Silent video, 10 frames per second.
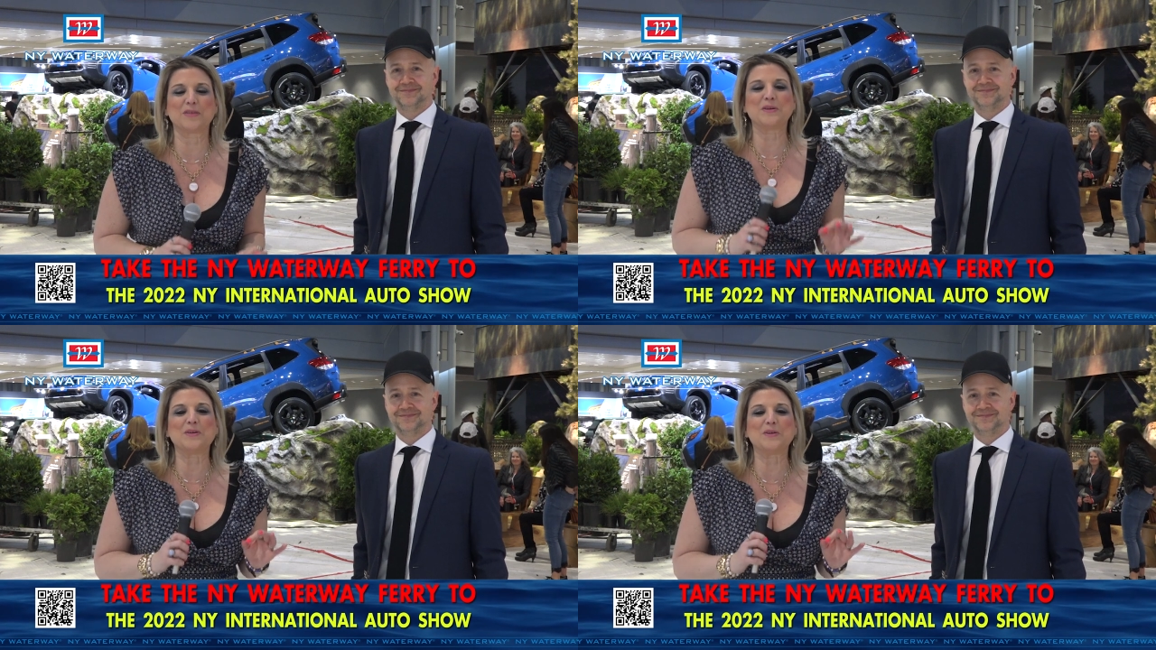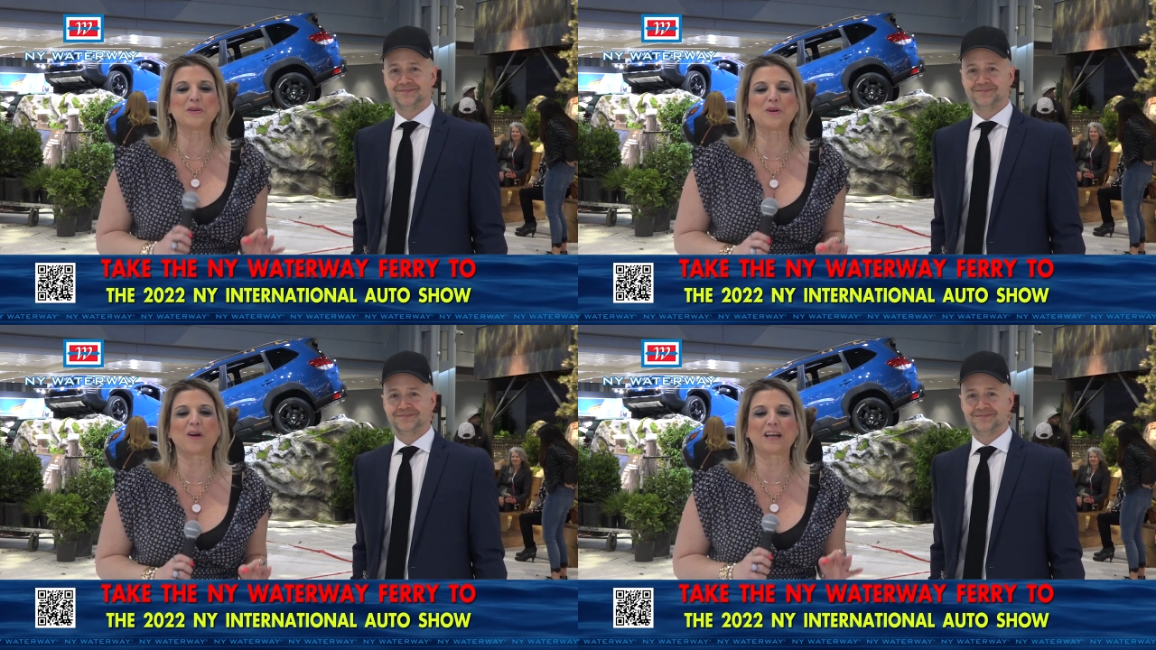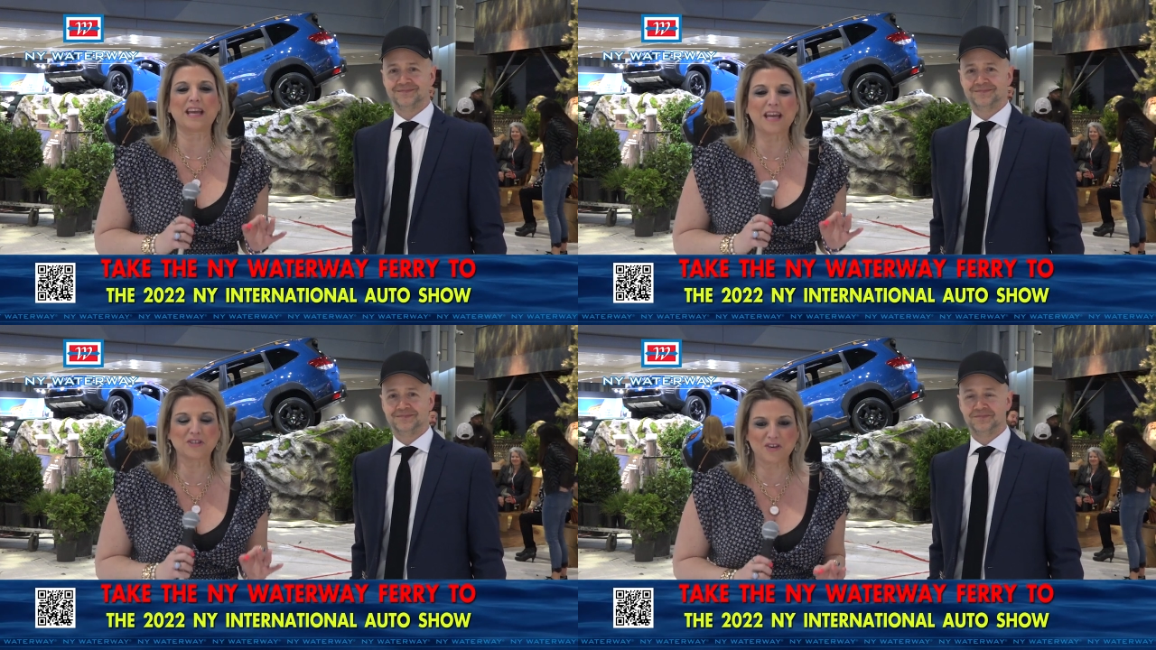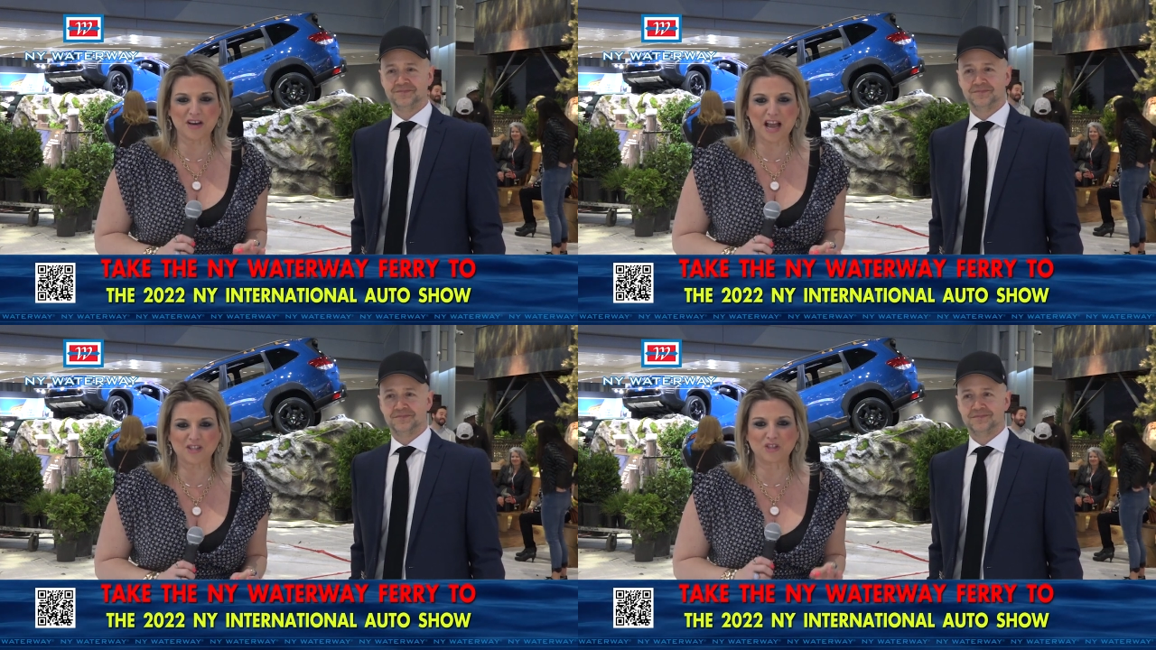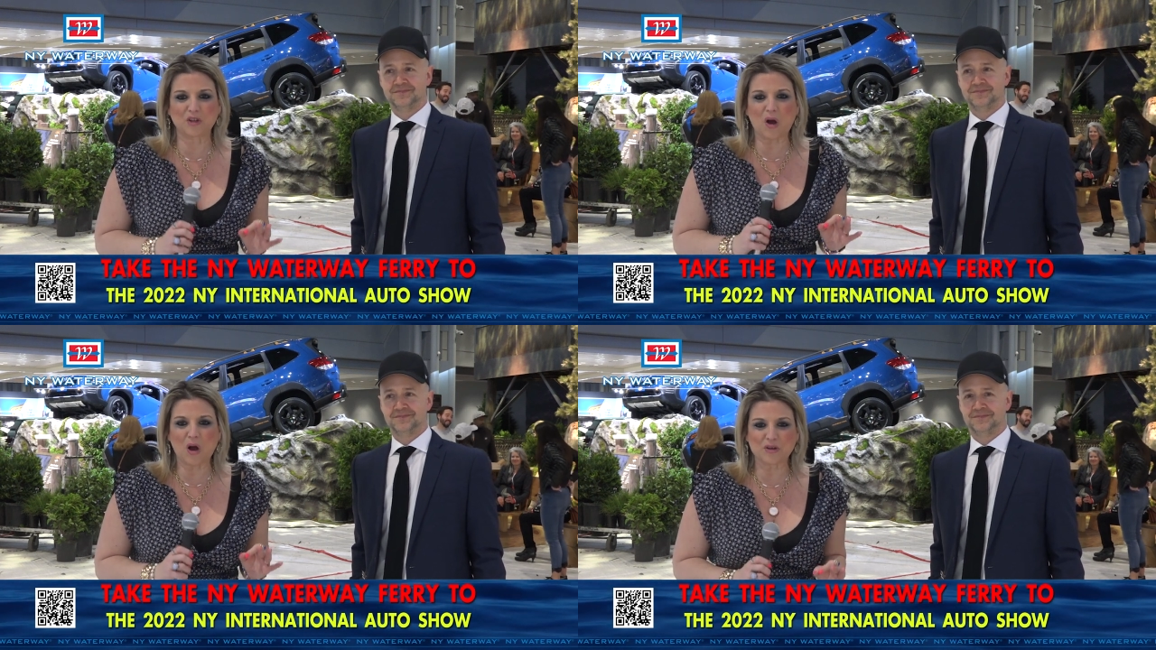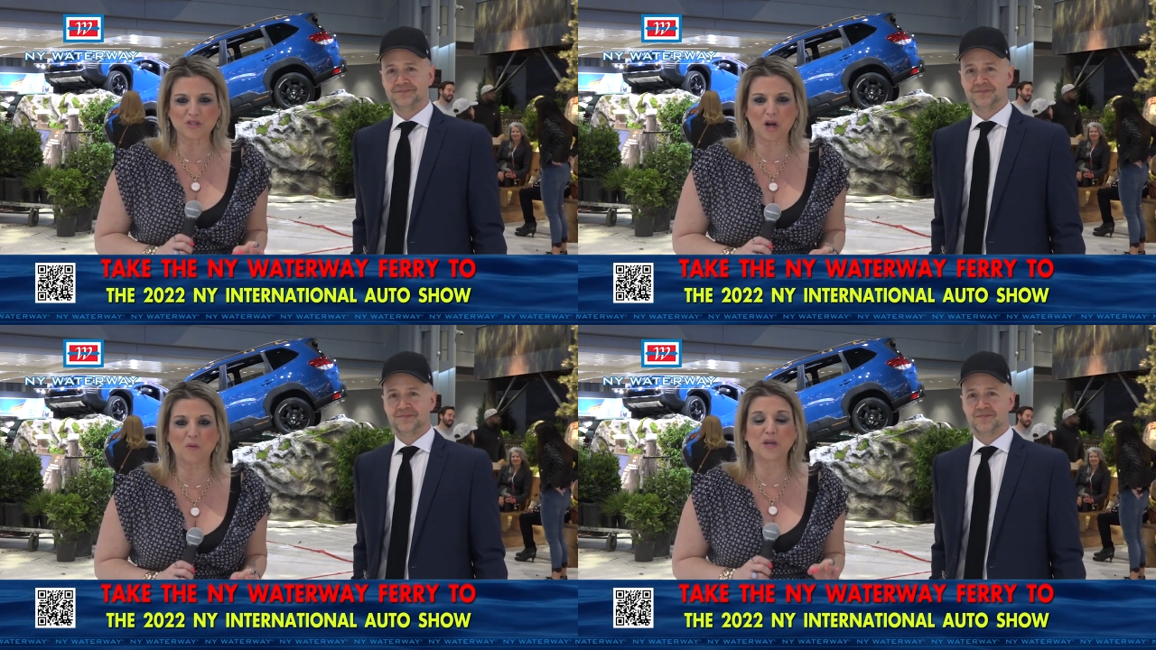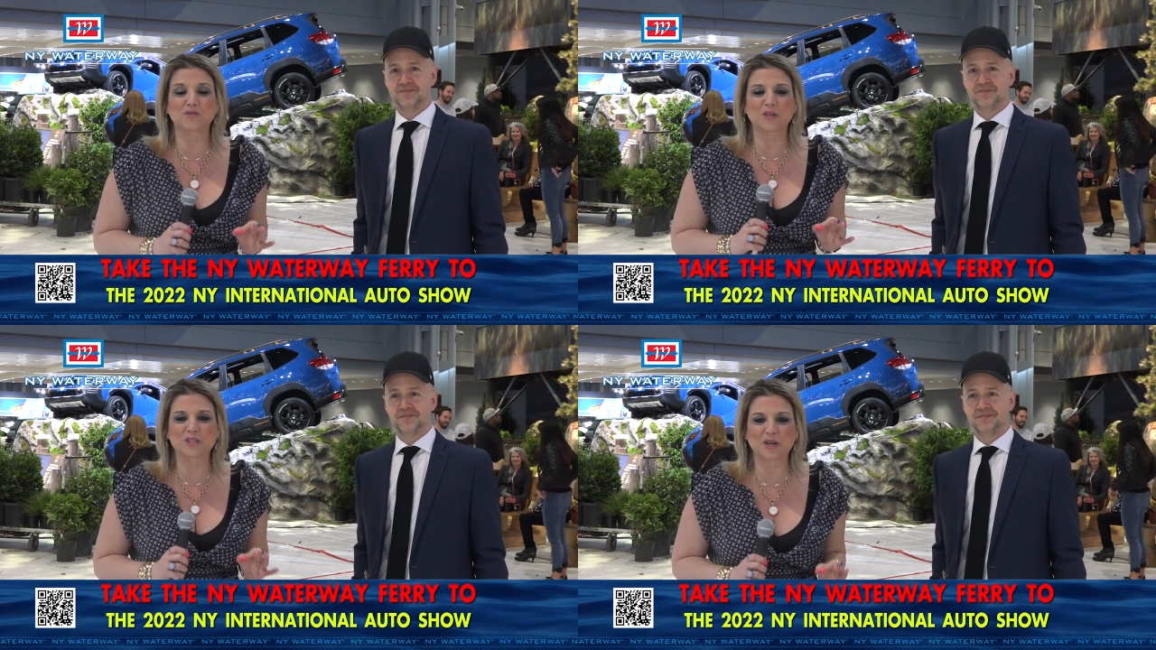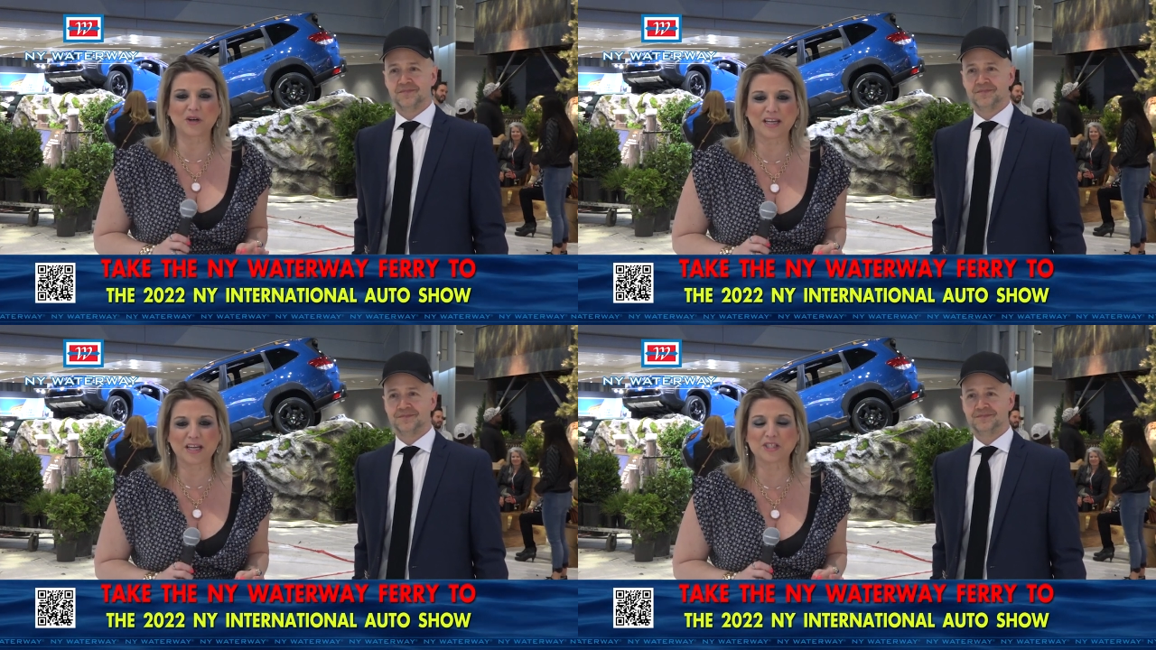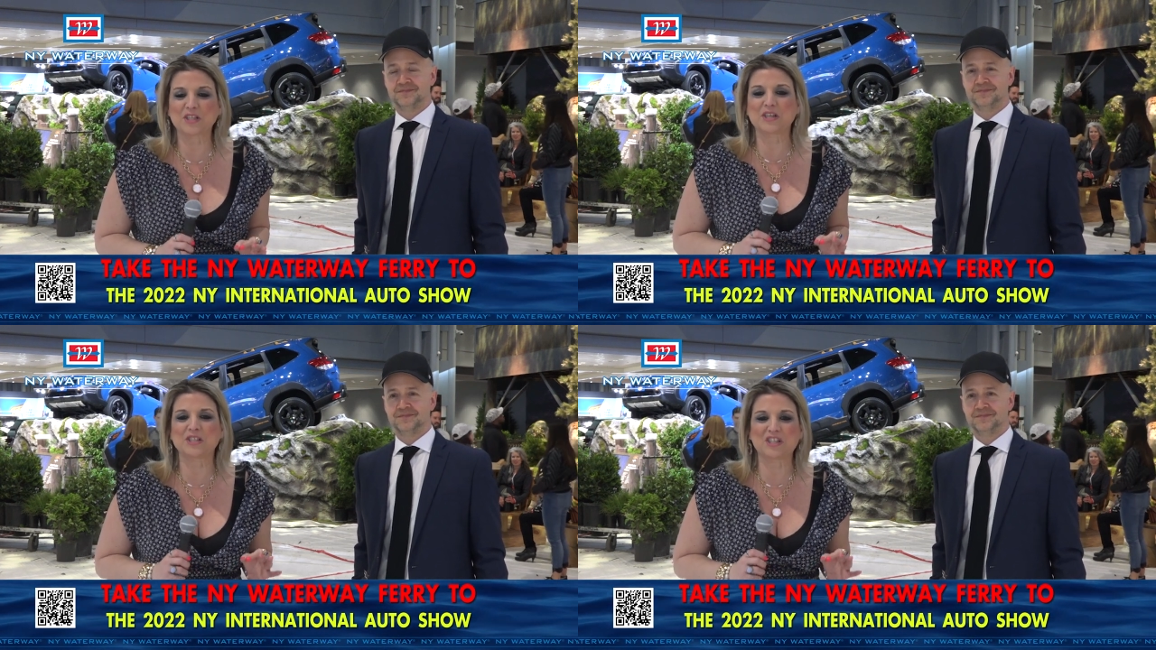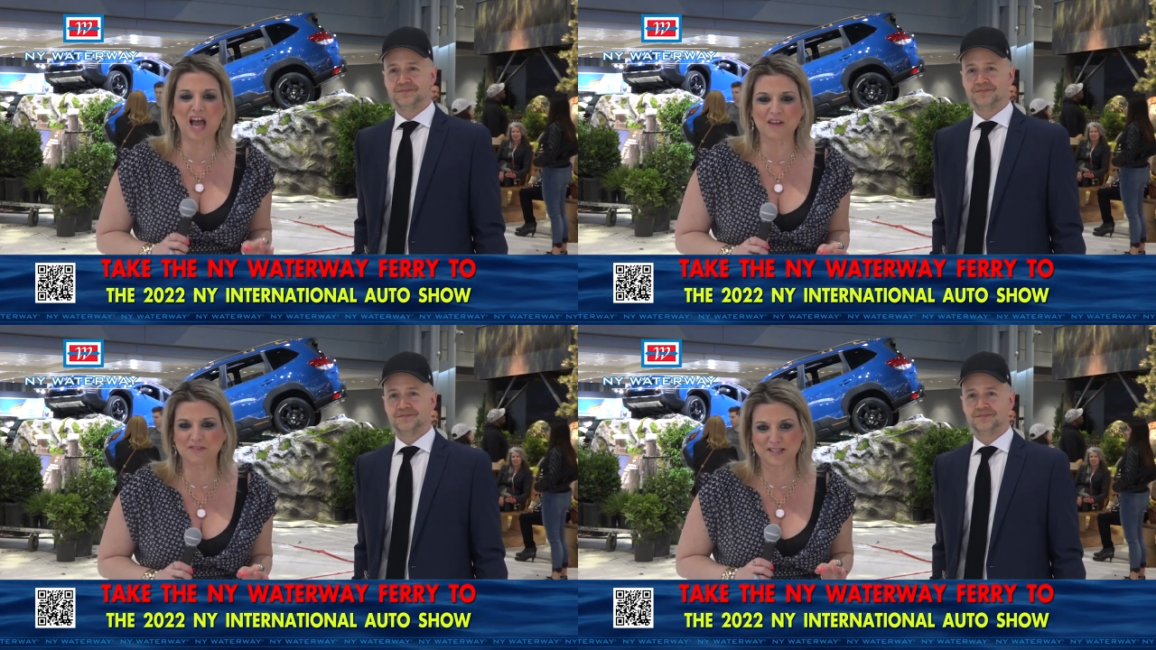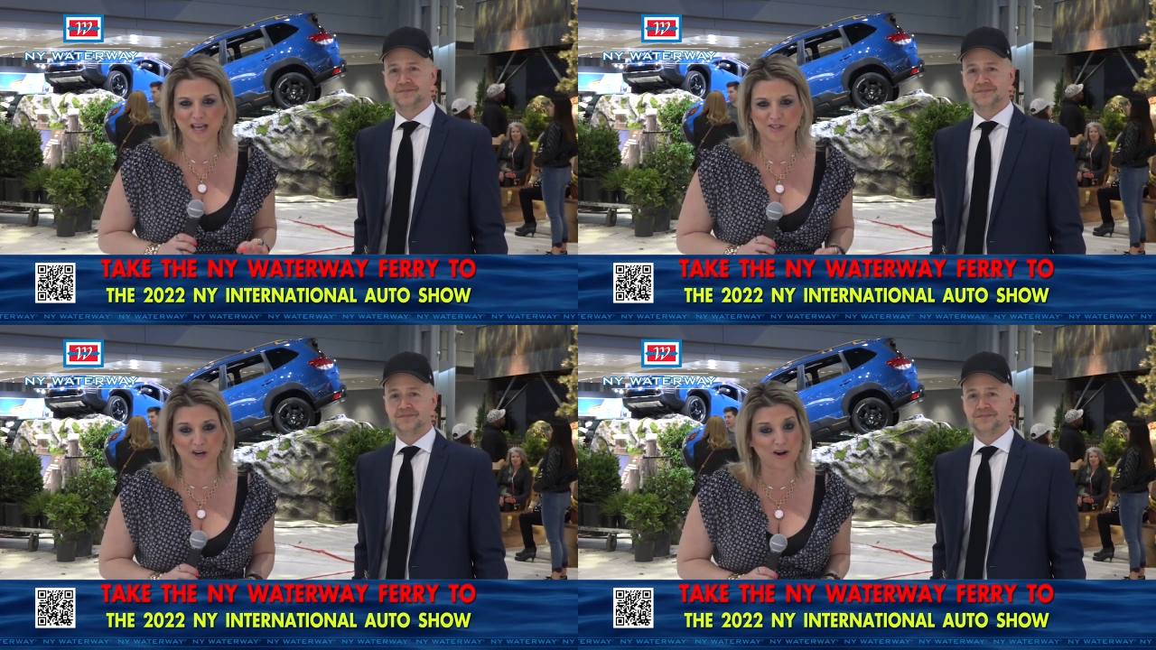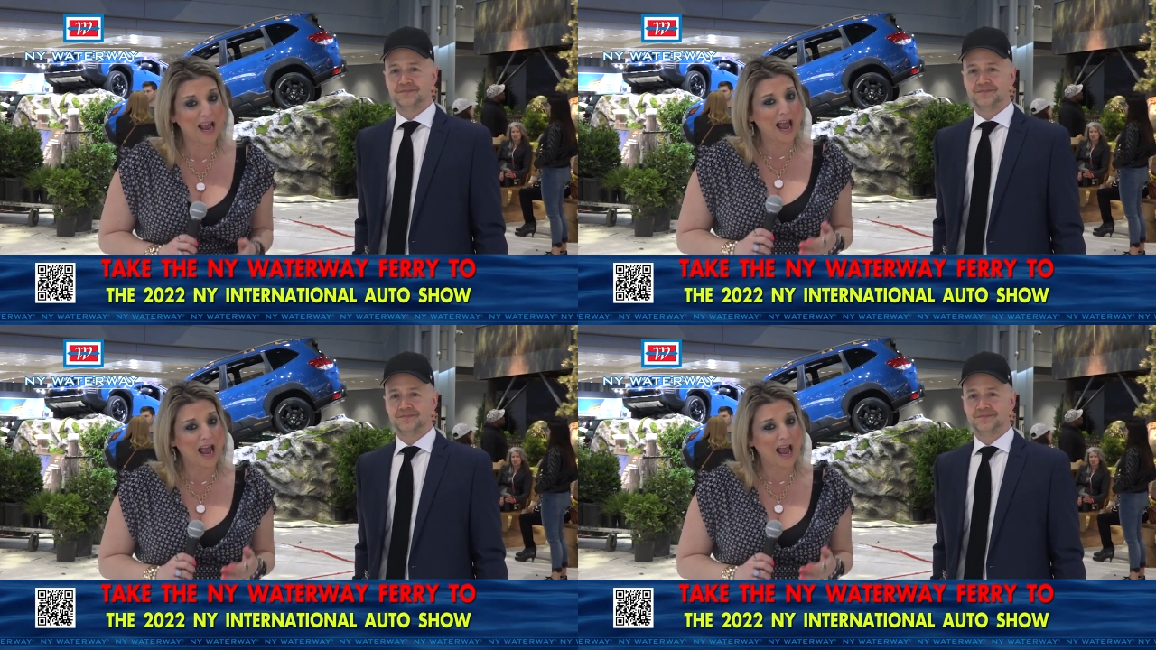Speaker 1: the New York International Auto Show is returning to the Javits Center,